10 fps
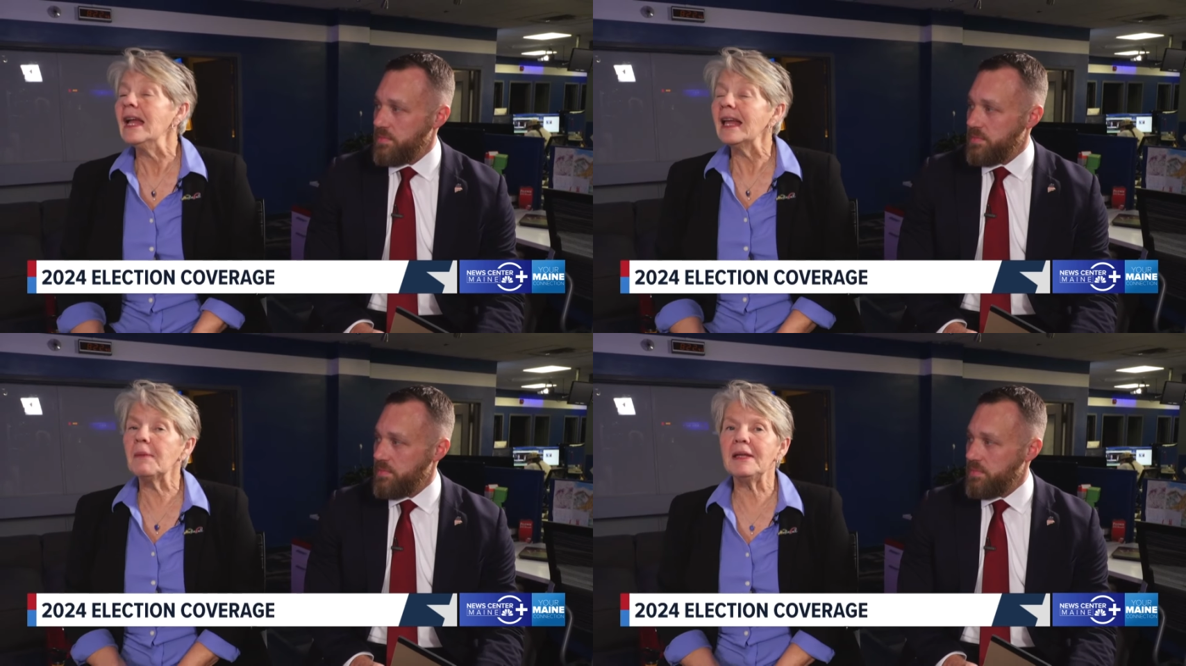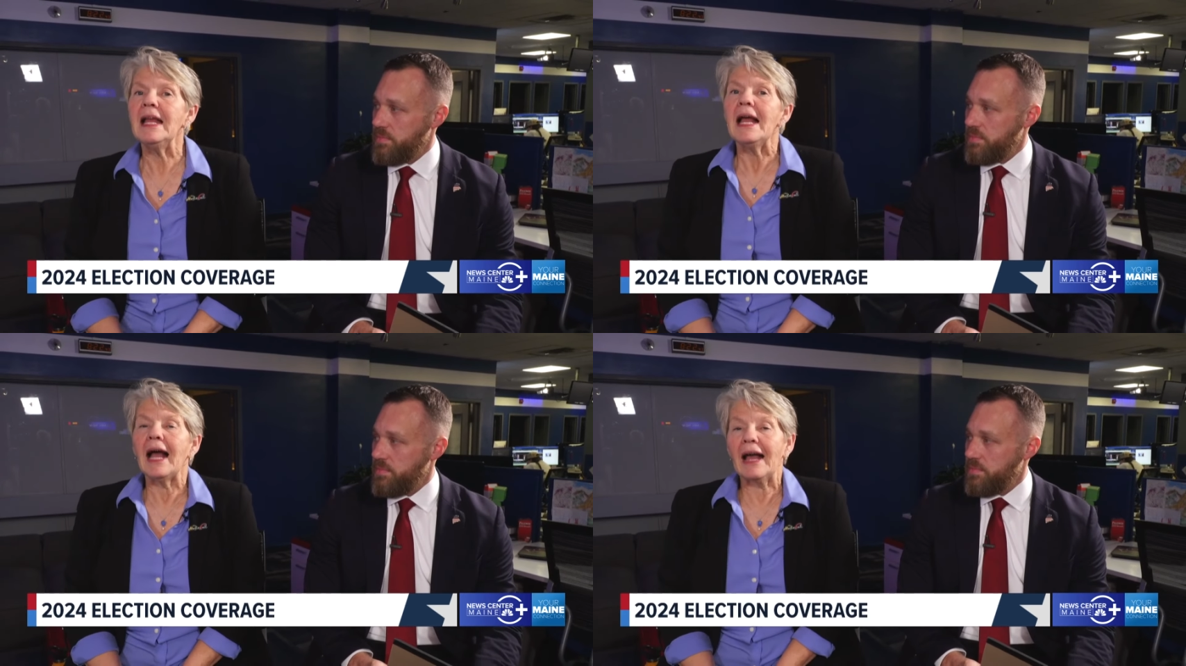Speaker 1: I mean,
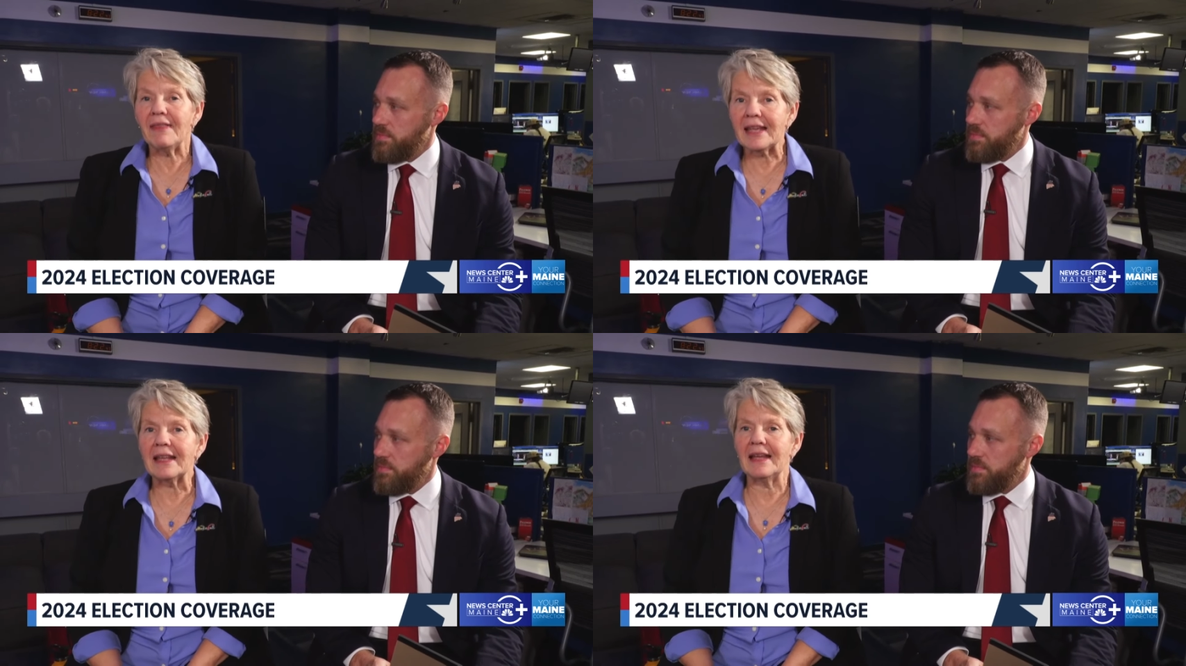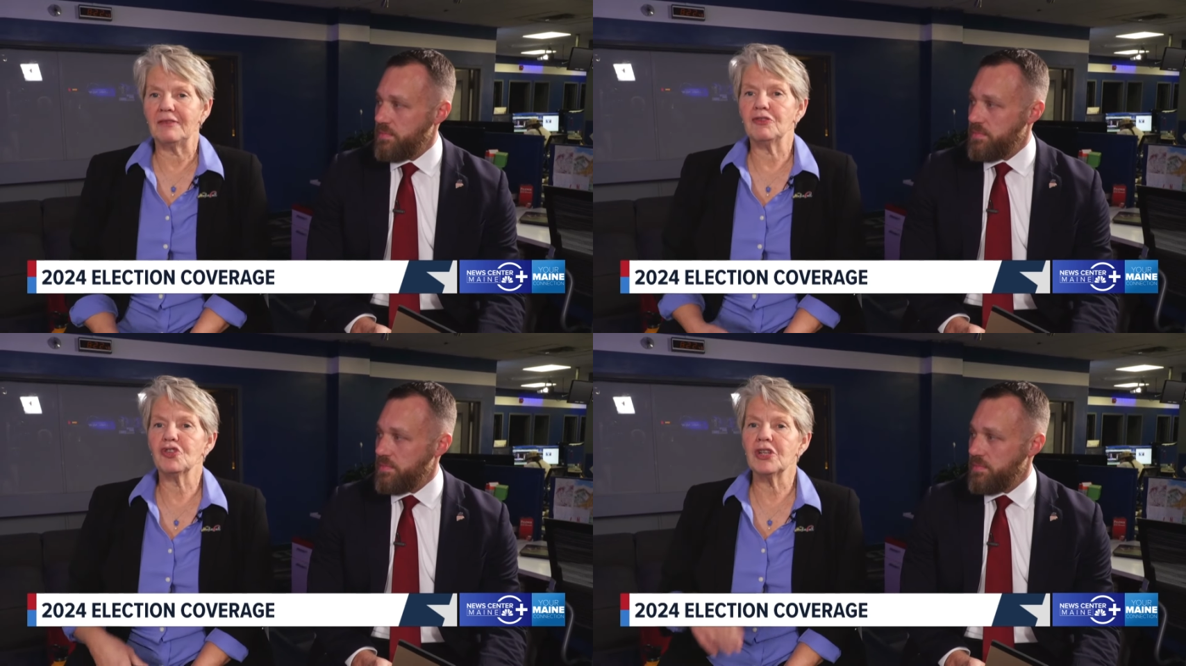I think
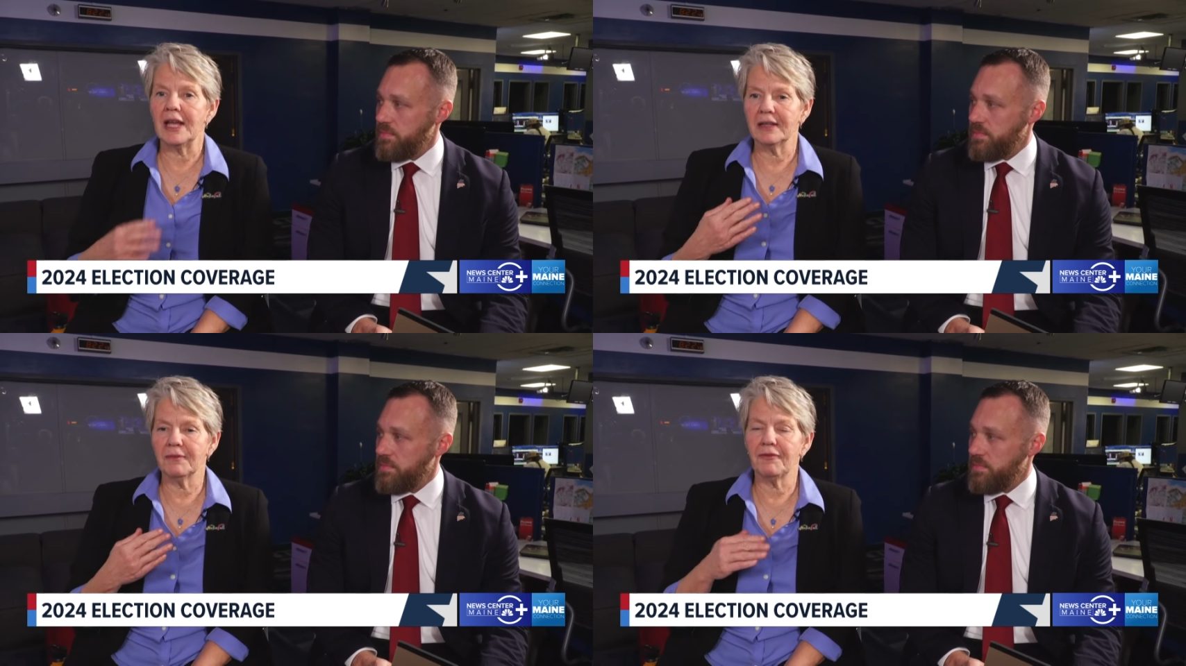it it